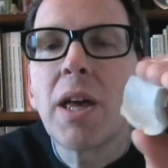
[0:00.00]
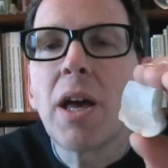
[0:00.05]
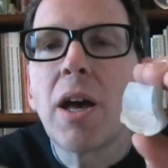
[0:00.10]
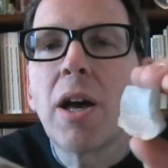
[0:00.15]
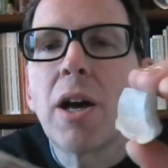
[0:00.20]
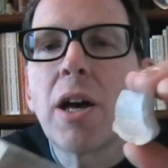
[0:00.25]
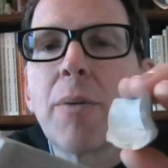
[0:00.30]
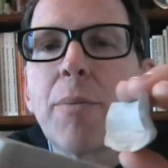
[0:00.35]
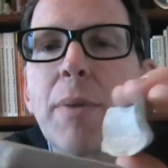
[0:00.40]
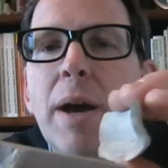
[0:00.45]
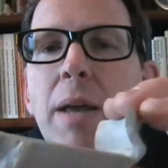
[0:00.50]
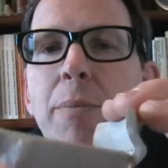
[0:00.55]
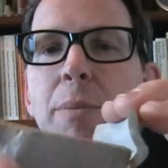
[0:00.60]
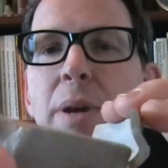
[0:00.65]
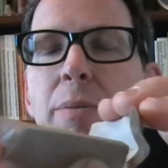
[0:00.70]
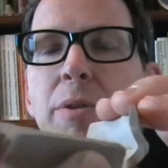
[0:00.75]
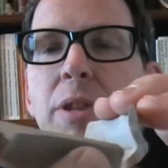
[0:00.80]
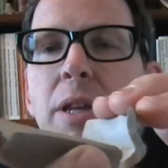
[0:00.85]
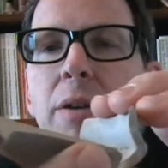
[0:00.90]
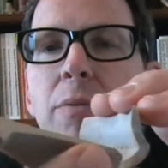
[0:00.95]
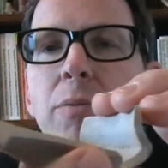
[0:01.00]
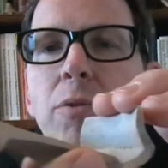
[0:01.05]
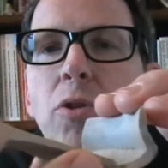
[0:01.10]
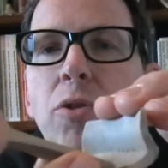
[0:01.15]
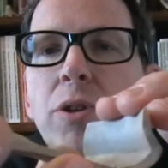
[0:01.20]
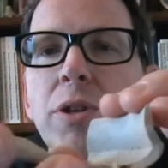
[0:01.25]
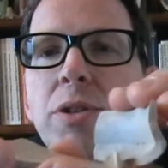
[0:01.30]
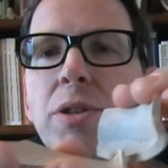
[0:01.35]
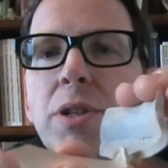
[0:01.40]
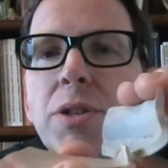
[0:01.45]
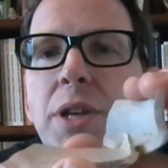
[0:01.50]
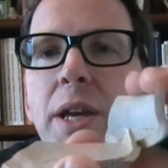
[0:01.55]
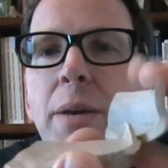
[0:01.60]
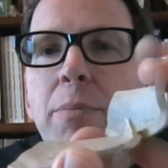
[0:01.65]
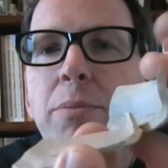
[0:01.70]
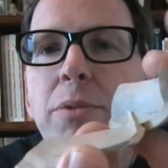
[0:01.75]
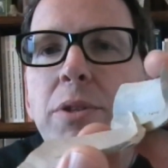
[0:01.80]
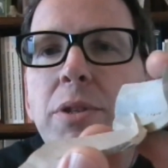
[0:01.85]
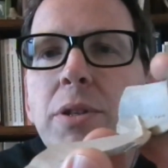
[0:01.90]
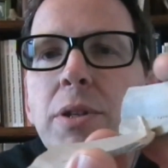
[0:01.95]
and maybe they got into the
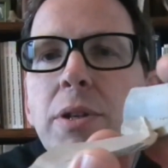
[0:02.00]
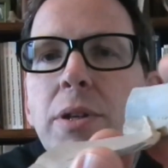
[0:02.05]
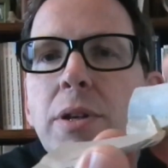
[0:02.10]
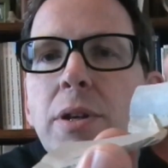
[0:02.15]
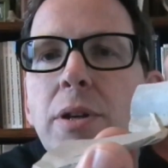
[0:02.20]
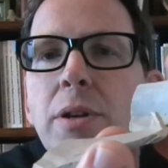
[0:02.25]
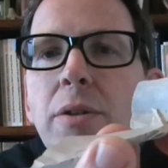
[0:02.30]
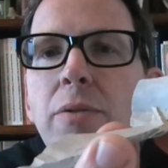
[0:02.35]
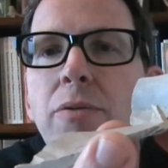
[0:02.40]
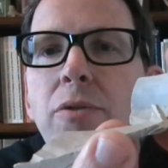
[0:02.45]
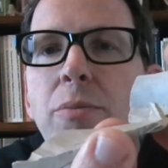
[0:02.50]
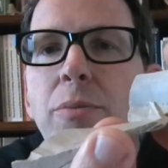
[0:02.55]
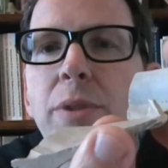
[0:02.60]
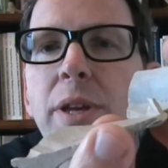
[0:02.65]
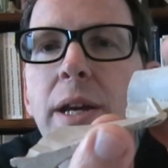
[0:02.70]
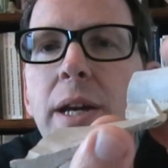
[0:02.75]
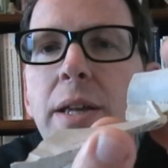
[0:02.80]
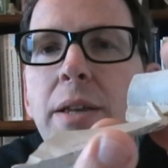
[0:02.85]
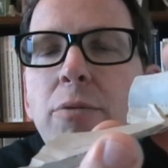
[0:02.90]
Thames from there.